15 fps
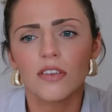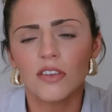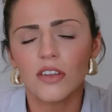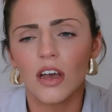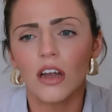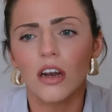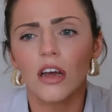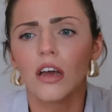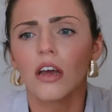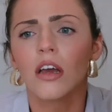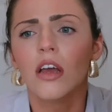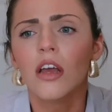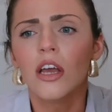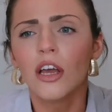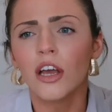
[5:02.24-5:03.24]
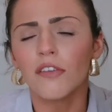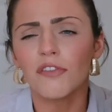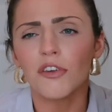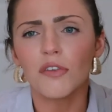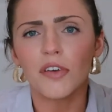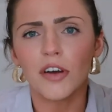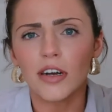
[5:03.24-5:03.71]
this colour, a
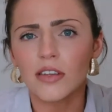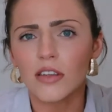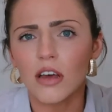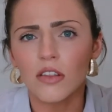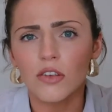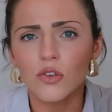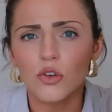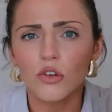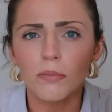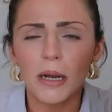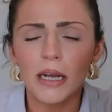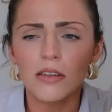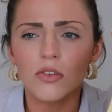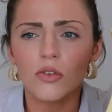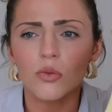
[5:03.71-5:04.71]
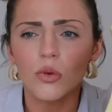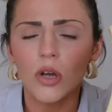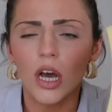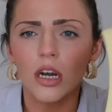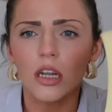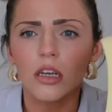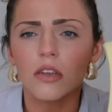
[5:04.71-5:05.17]
few various other sort of pastel
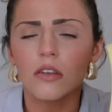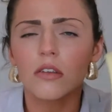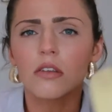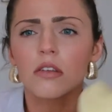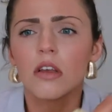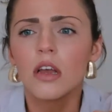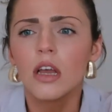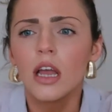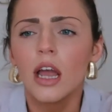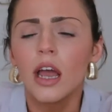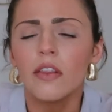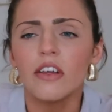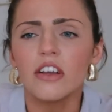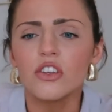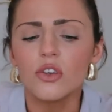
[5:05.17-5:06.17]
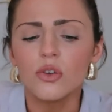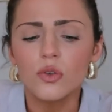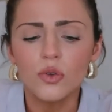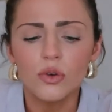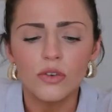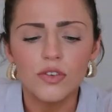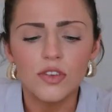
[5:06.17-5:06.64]
colours. And they do
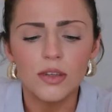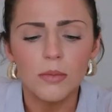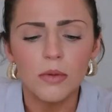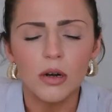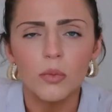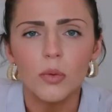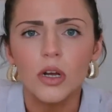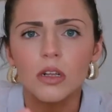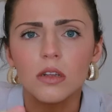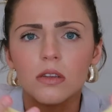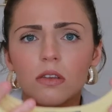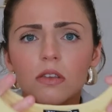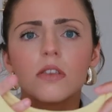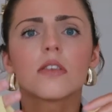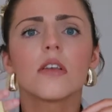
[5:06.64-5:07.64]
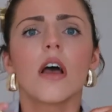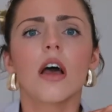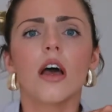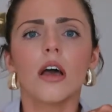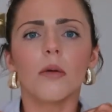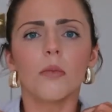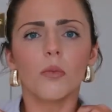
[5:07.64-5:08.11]
sort of similar ones
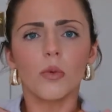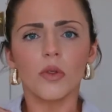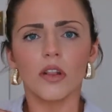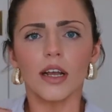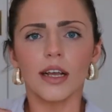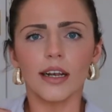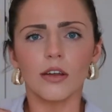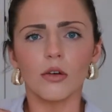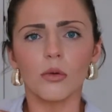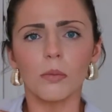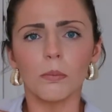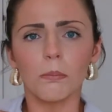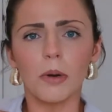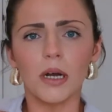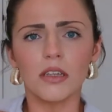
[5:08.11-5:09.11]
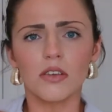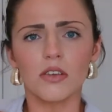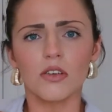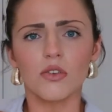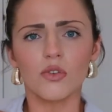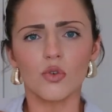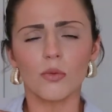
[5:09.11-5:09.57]
um, with like little
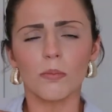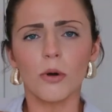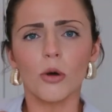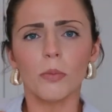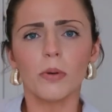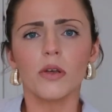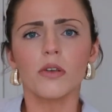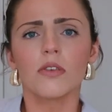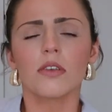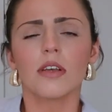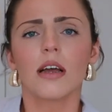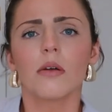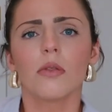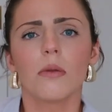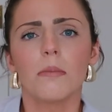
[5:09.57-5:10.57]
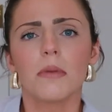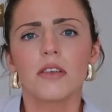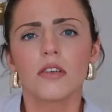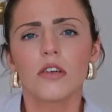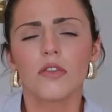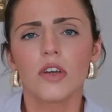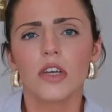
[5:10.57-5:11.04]
buttons or poppers down the
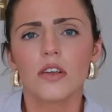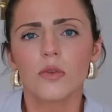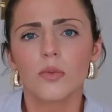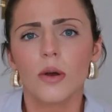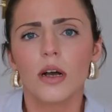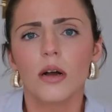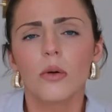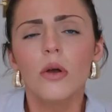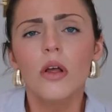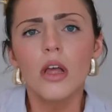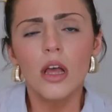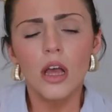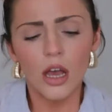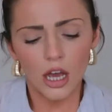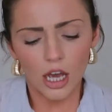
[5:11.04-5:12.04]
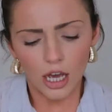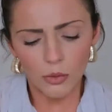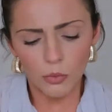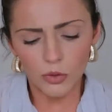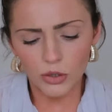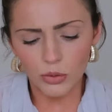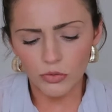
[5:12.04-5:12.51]
middle of it as well,
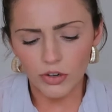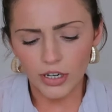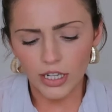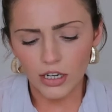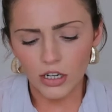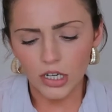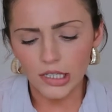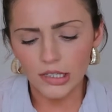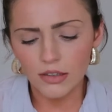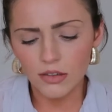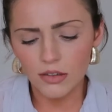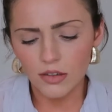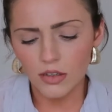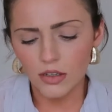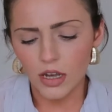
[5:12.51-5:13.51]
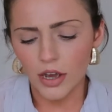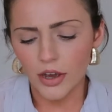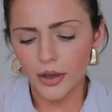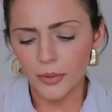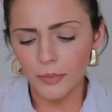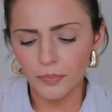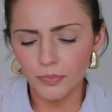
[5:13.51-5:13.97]
um, which were really nice.
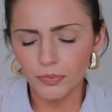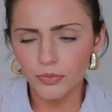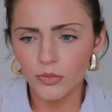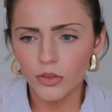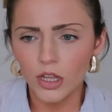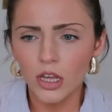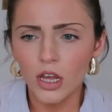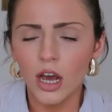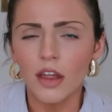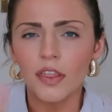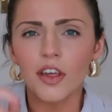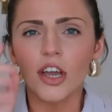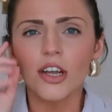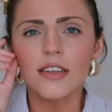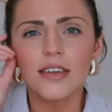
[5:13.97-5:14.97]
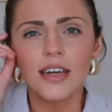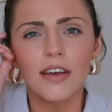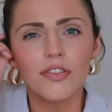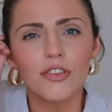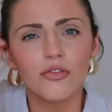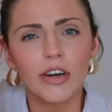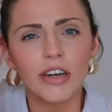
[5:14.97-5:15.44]
Um, I think I did
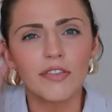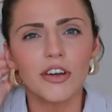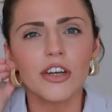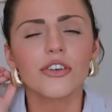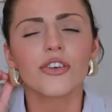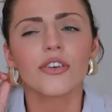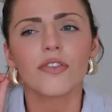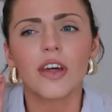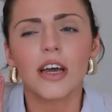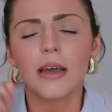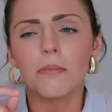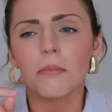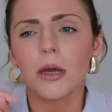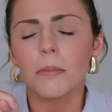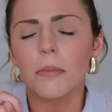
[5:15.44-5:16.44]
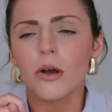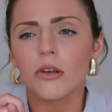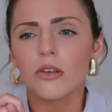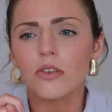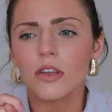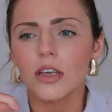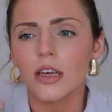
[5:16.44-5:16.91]
have the red version of that in my
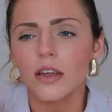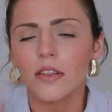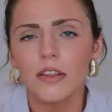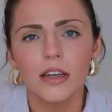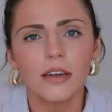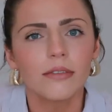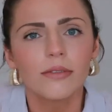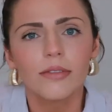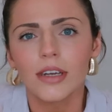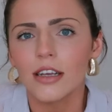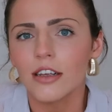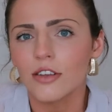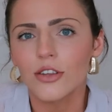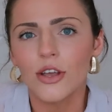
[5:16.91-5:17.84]
basket and then it